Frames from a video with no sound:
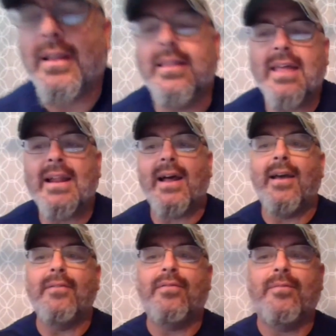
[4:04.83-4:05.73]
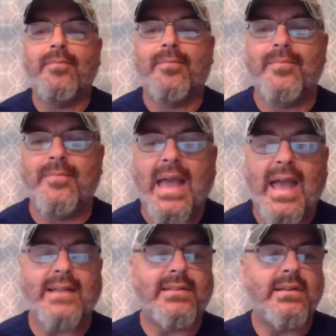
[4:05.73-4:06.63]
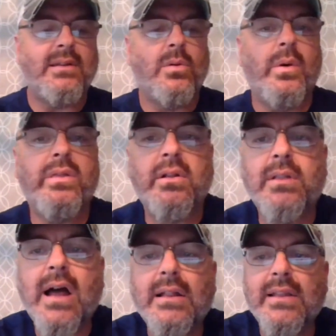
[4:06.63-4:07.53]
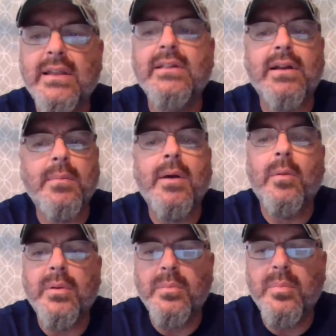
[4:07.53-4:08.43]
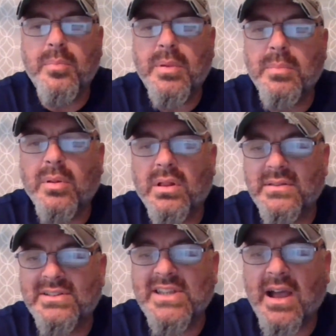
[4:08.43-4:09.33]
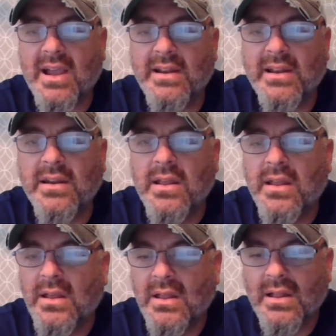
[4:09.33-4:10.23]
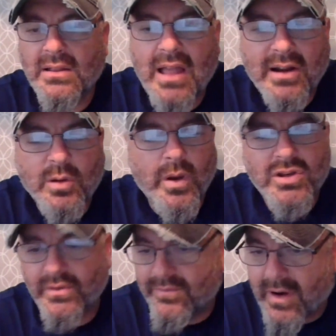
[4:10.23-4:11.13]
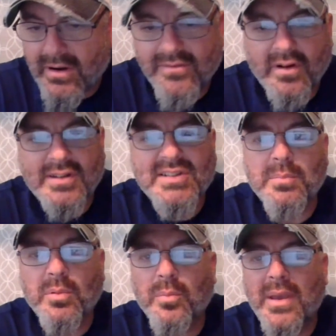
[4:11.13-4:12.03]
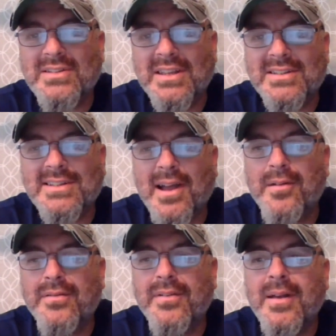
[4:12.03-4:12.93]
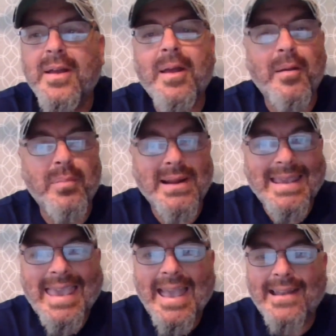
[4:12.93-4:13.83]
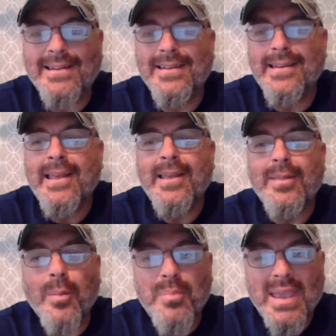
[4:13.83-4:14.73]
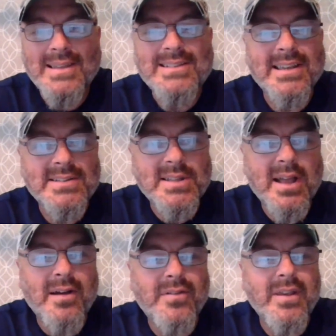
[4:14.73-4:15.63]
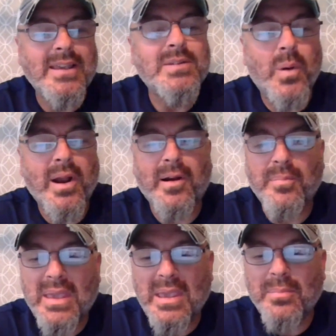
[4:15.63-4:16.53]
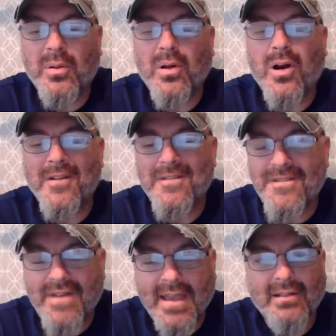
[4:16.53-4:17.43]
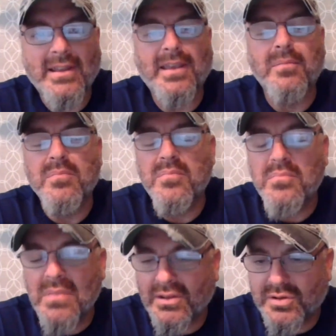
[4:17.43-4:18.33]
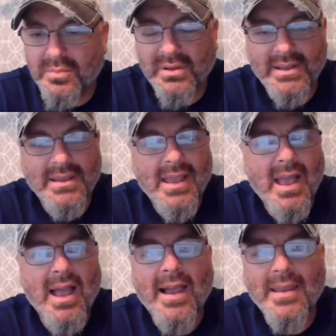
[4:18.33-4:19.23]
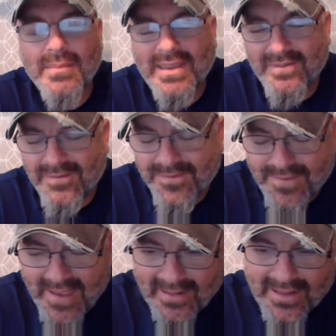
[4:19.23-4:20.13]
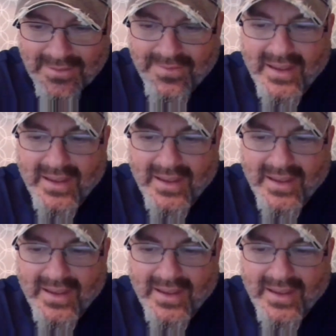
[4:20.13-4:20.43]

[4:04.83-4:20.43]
that I've had to deal with a lot lately, and I'm helping people on the side and a lot of questions, very, very simple, basic stuff. But again, the basic stuff is where people are failing miserably. I mean, failing